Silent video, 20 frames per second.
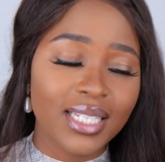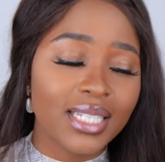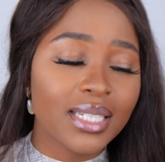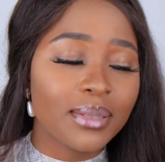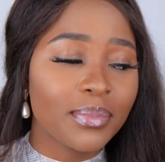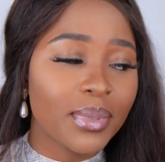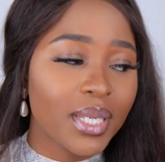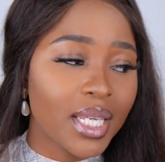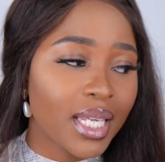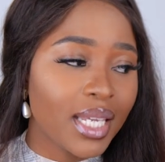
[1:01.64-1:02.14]
E
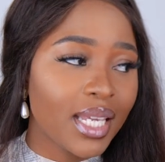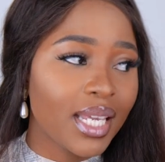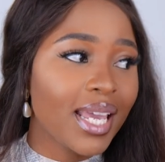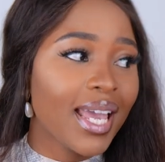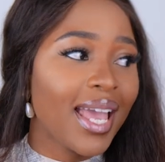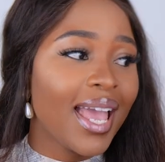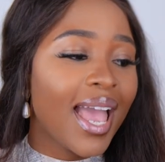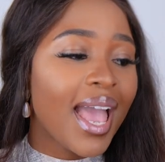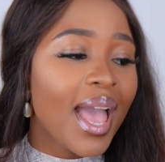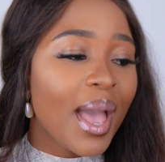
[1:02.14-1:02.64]
D P,
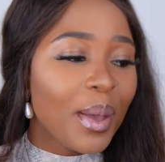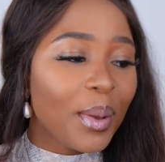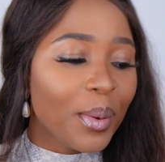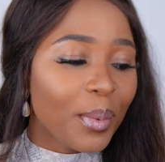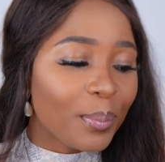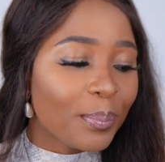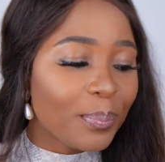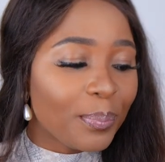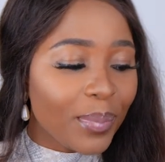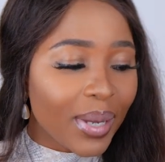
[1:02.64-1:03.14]

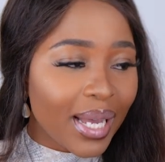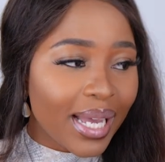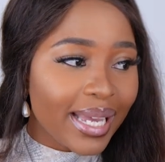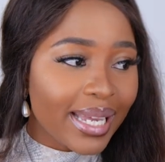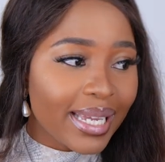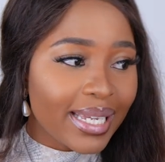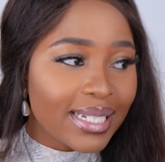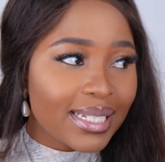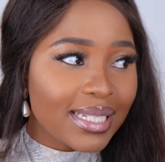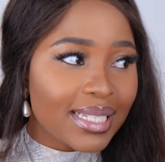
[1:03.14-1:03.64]

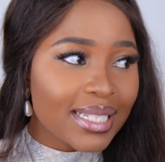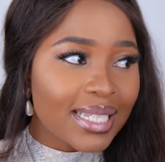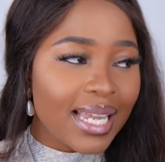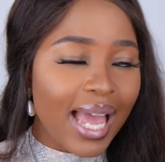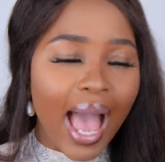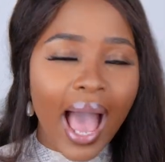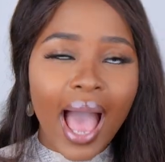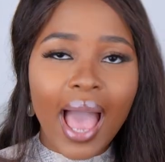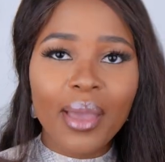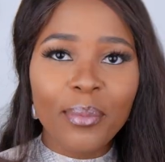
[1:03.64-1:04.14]
but
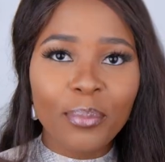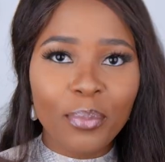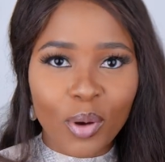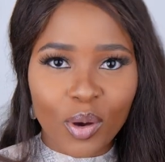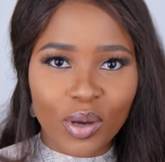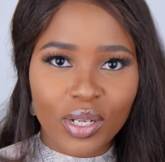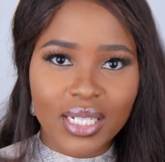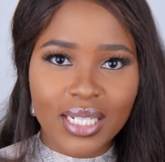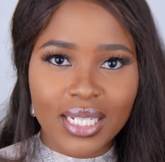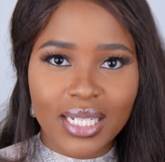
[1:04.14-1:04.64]
I
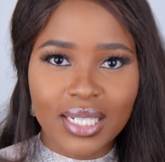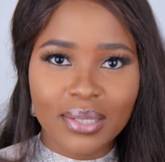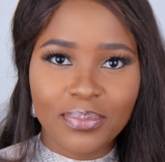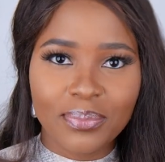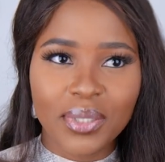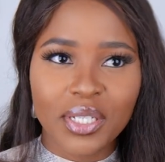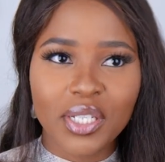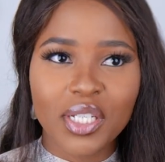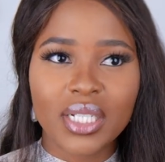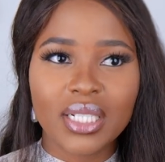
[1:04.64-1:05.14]
bought it
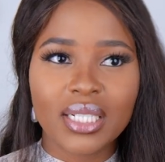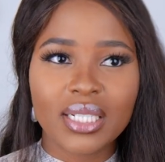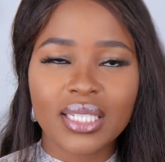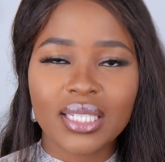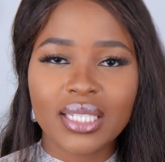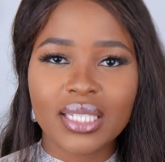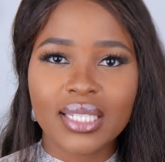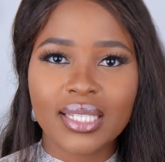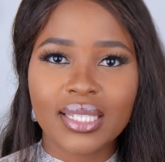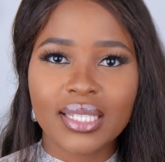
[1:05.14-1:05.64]

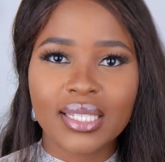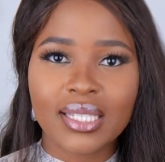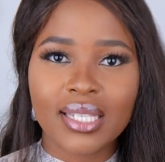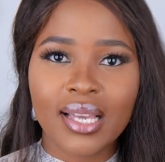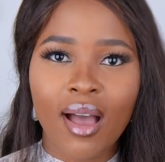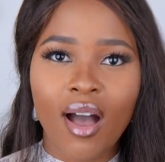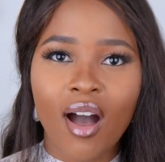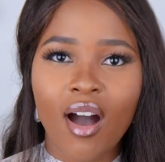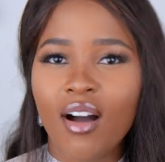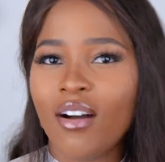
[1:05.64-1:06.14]
because
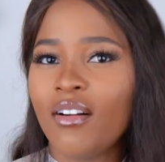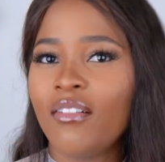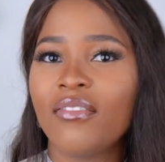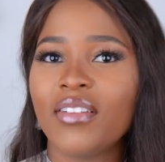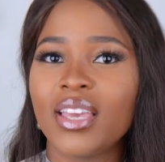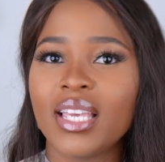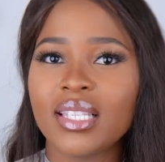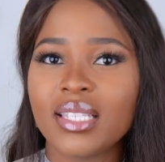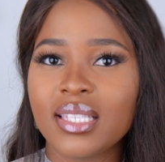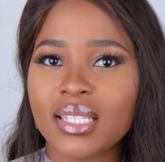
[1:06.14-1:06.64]

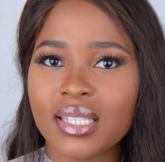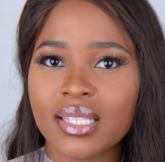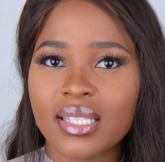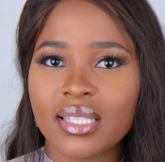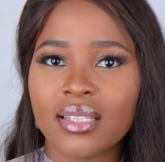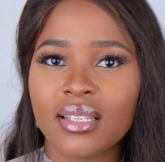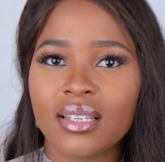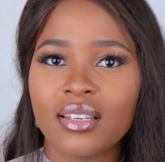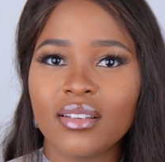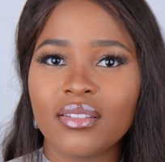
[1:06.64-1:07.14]
of its
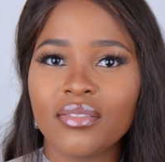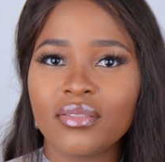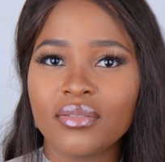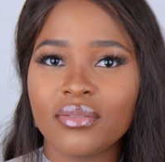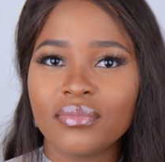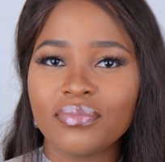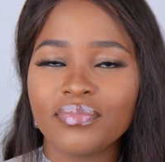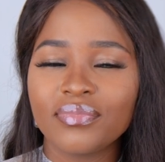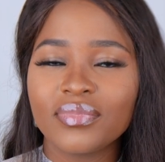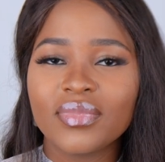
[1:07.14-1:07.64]

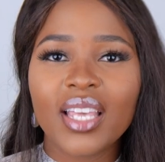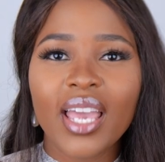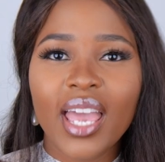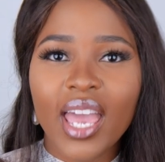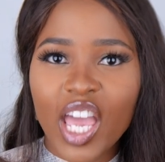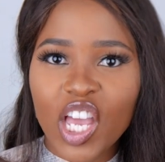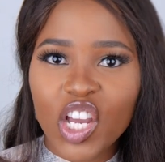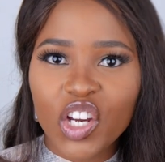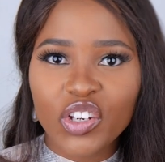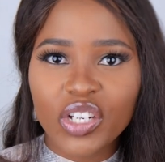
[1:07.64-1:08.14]

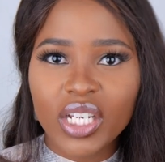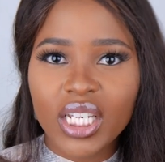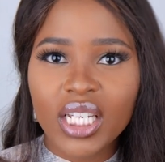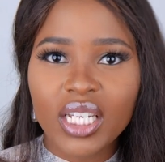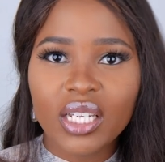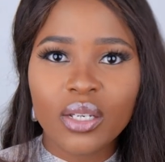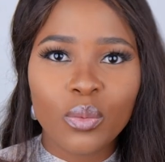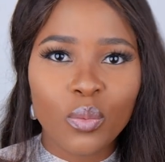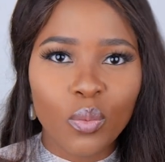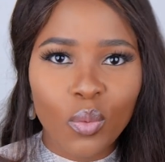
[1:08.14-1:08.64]

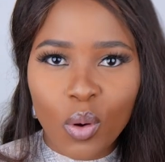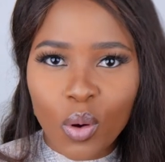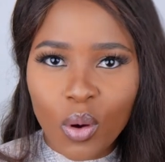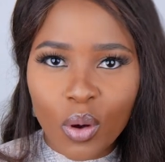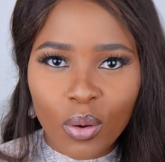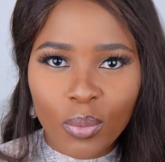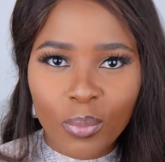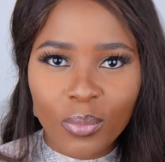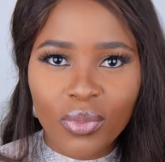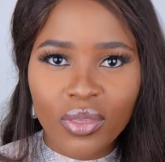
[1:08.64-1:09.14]
airy,
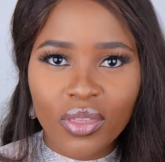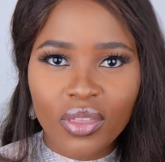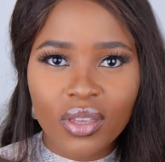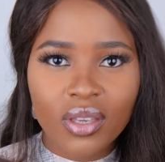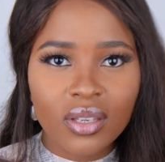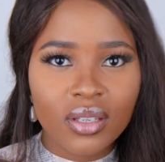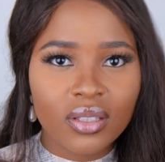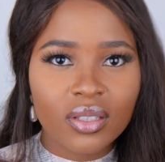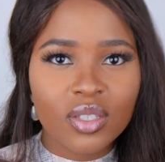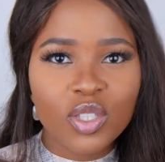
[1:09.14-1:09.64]
warmth,
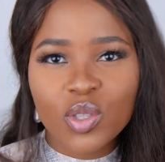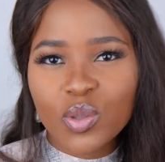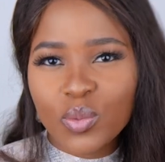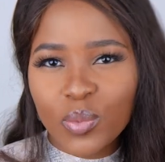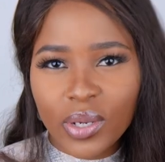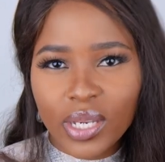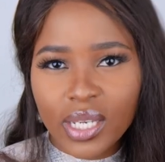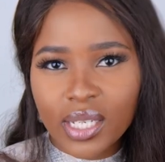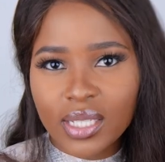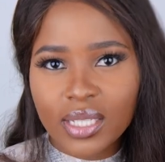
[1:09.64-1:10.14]

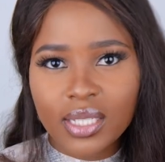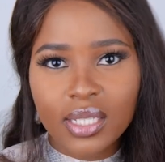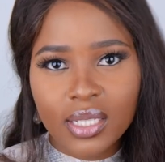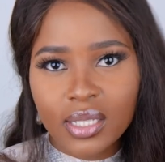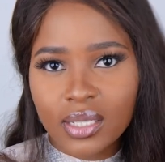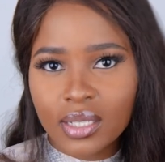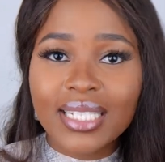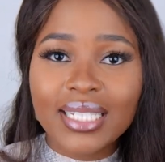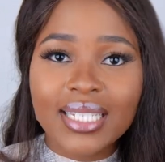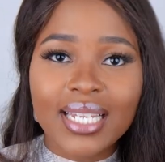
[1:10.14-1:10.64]

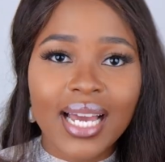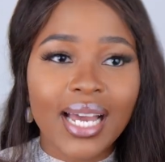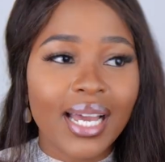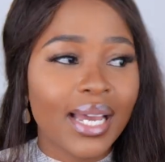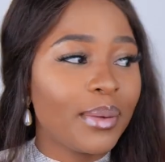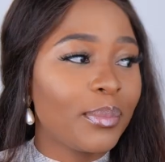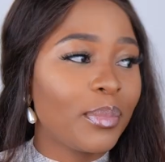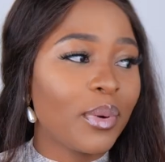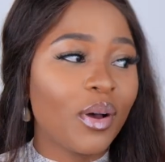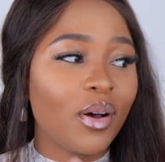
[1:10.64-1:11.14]
sweet
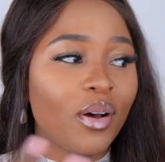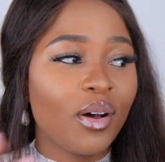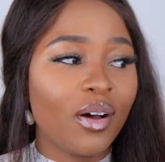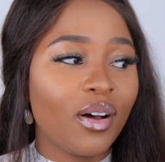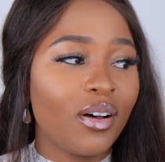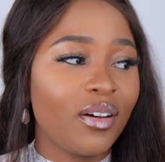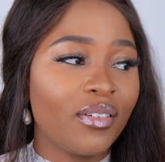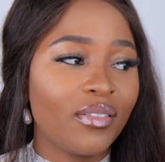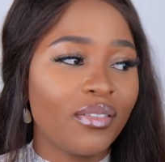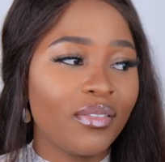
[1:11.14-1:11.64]
type
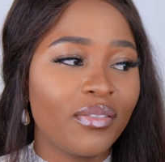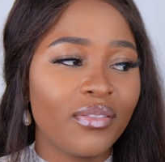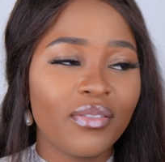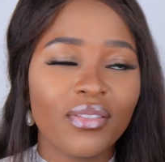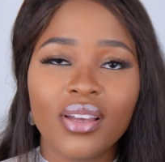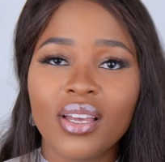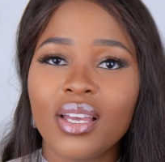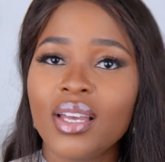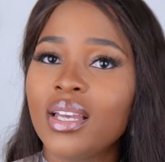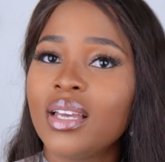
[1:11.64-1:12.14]
of
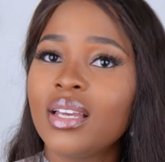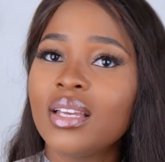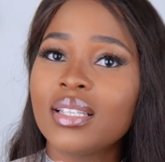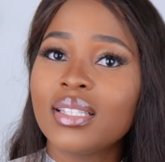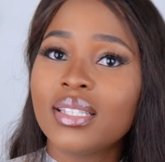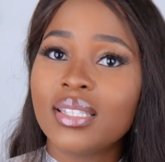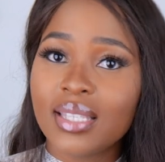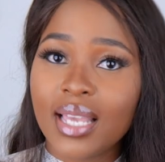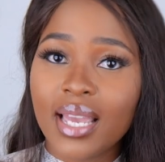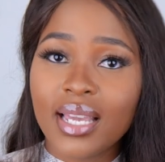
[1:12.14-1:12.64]

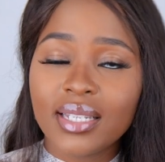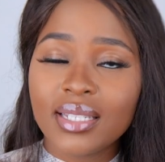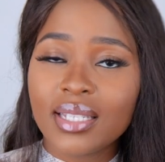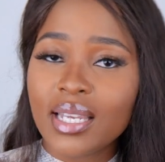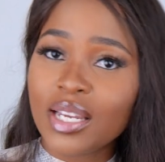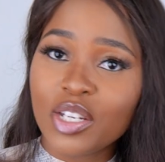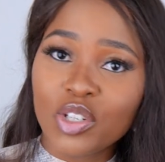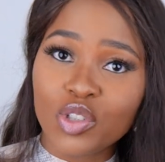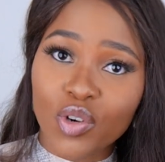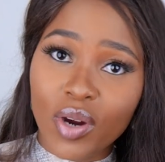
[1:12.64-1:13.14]
scent
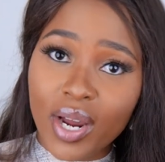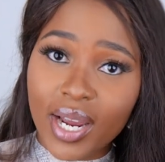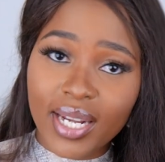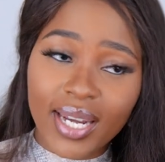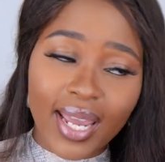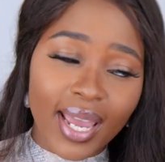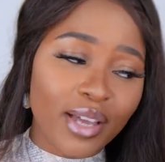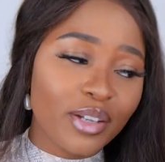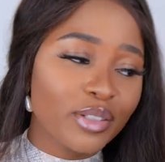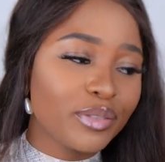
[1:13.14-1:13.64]
and dry
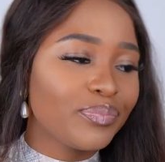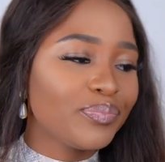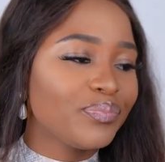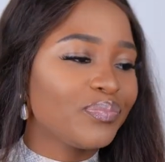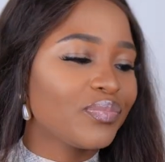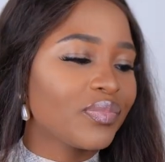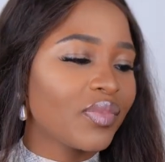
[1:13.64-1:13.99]
down.